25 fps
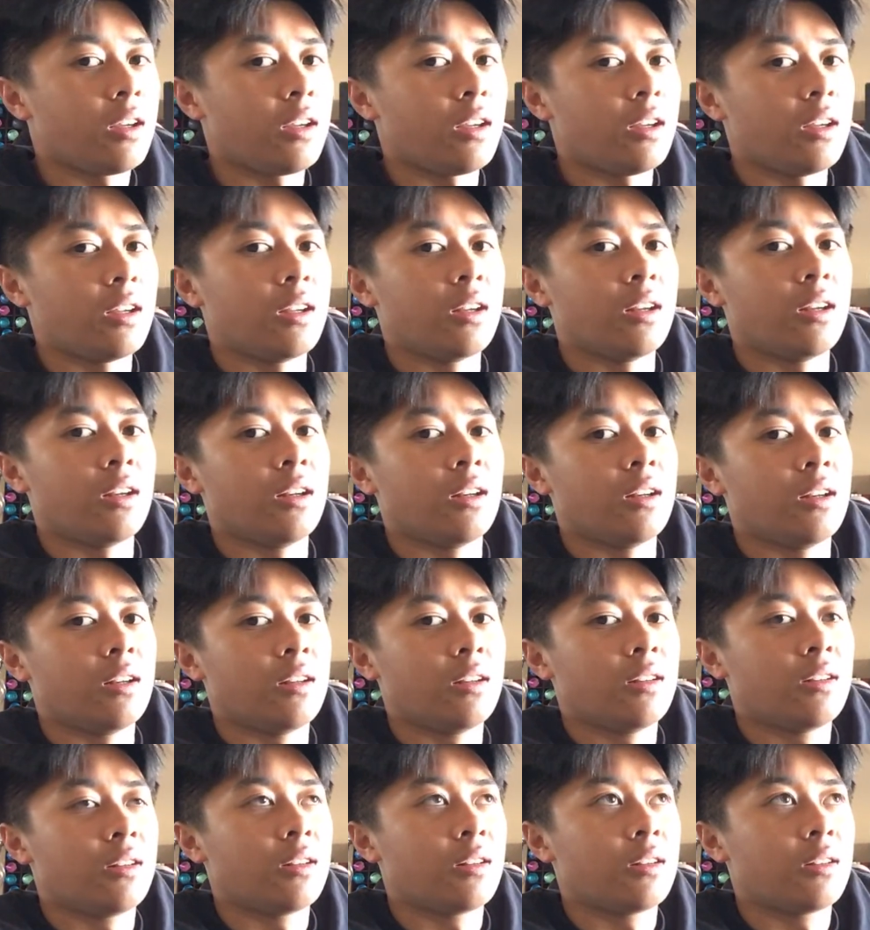
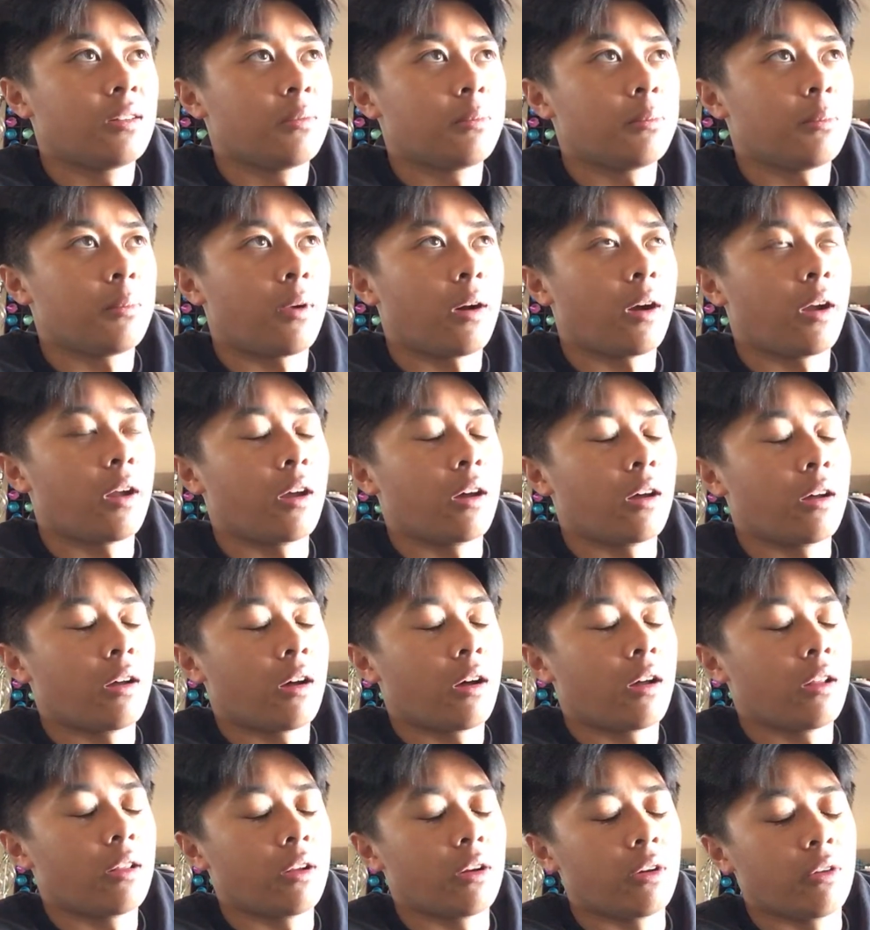in my
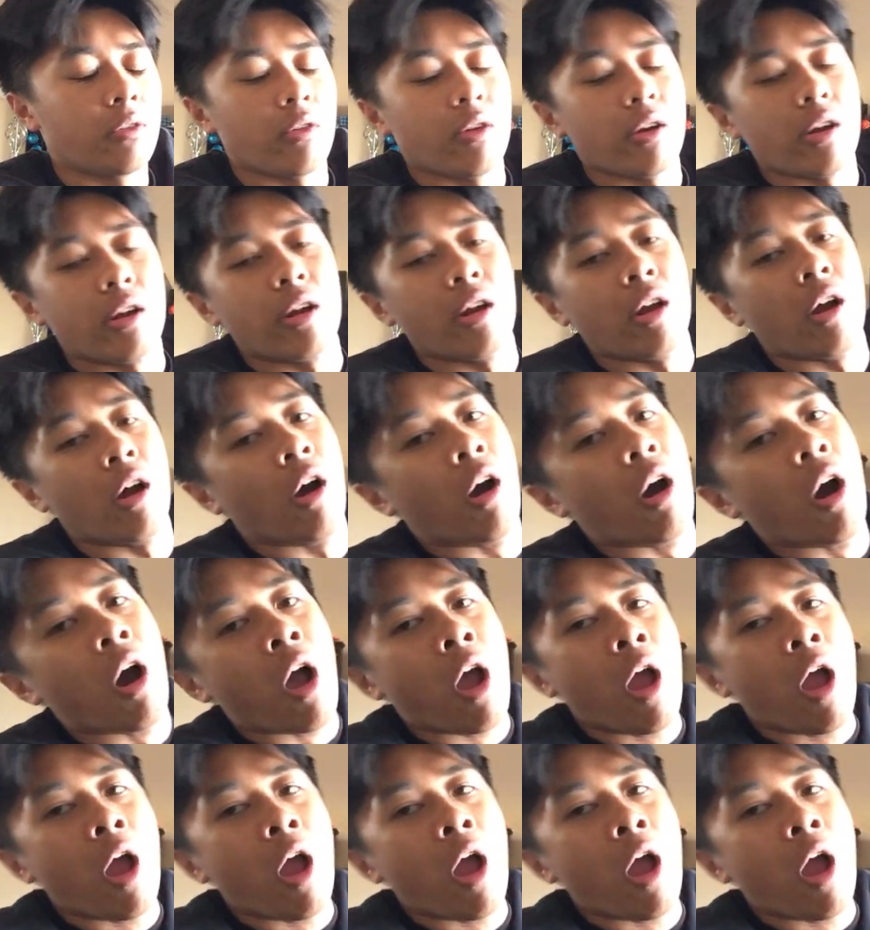other video.